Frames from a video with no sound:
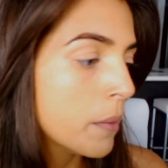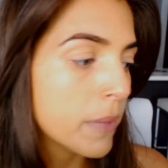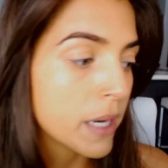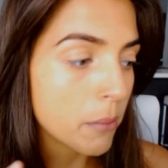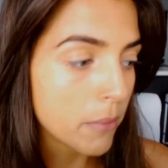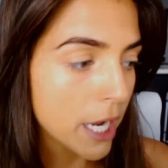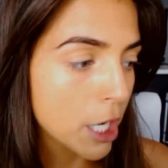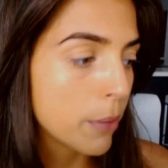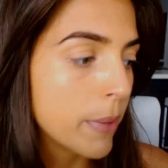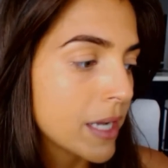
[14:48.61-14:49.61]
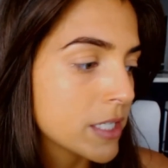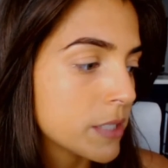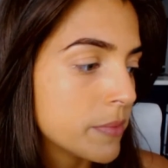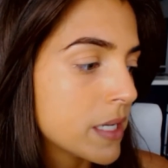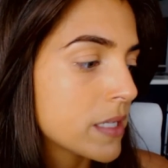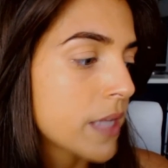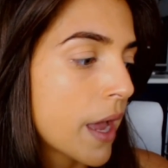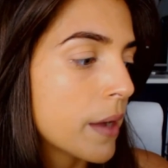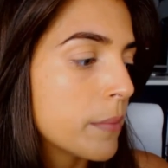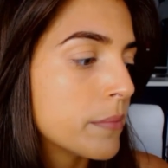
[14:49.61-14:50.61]
But it might go patchy because I
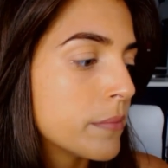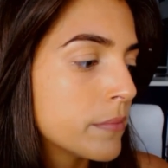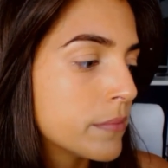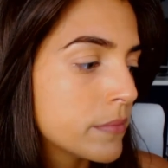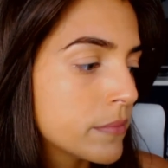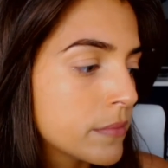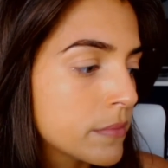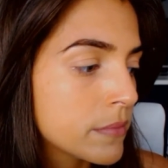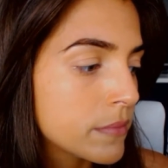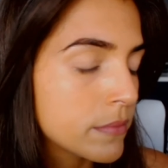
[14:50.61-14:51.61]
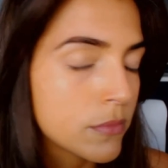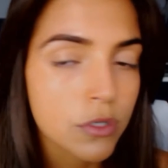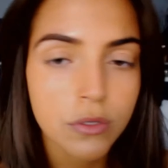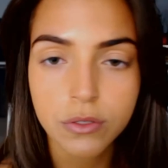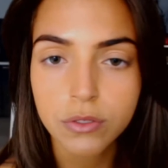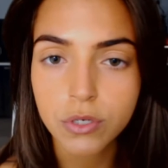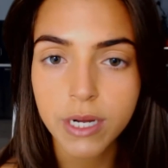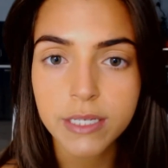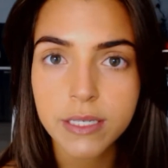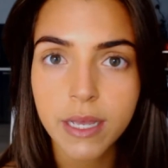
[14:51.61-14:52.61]
am more on the
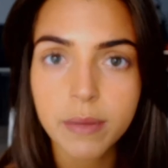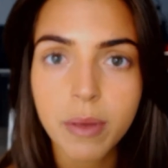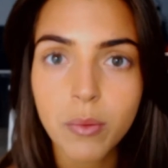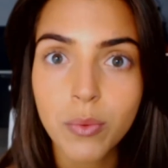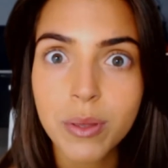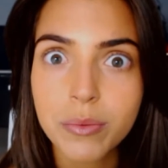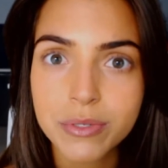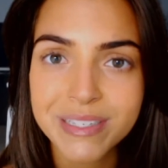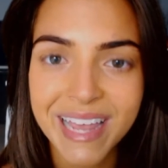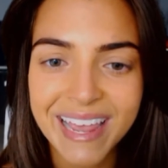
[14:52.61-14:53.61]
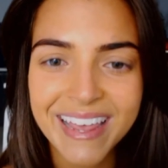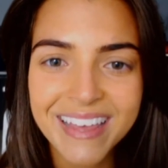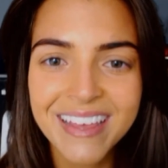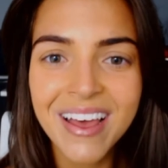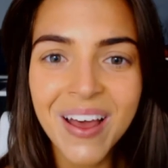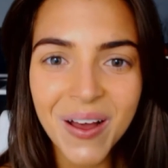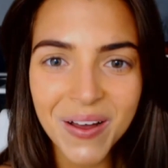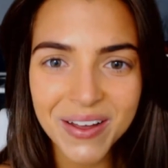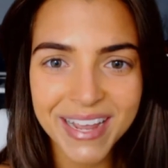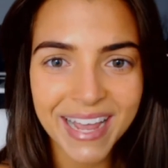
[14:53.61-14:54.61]
dry side, but we will see.
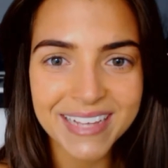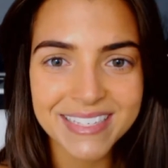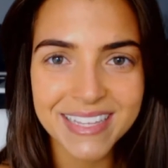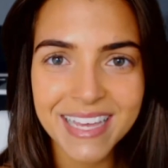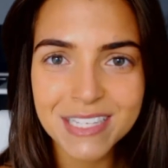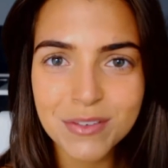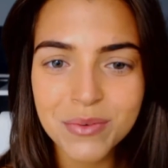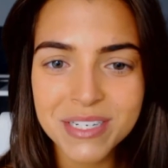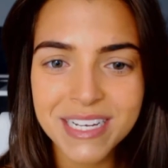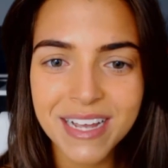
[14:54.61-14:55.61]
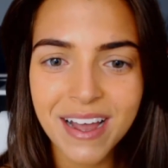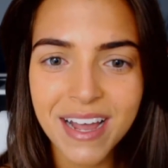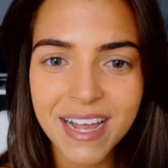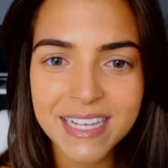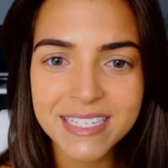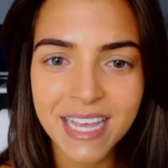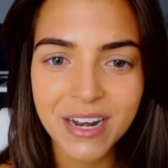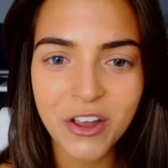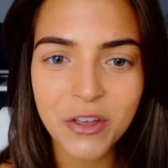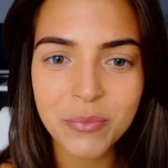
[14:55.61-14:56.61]
Okay, so thanks for watching, guys,
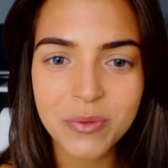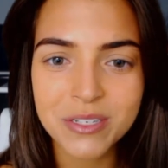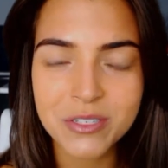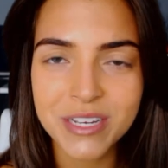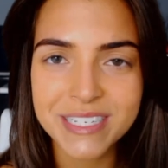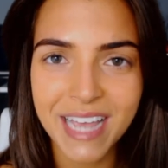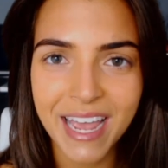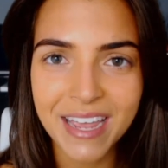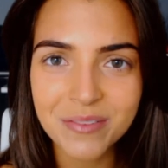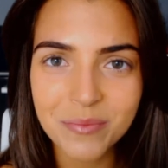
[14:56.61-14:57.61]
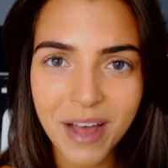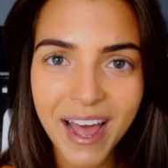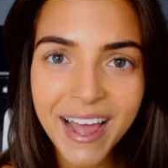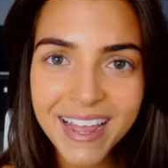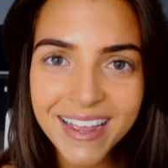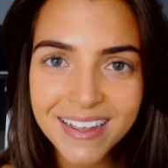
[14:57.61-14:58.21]
and I hope you enjoy your day. Bye.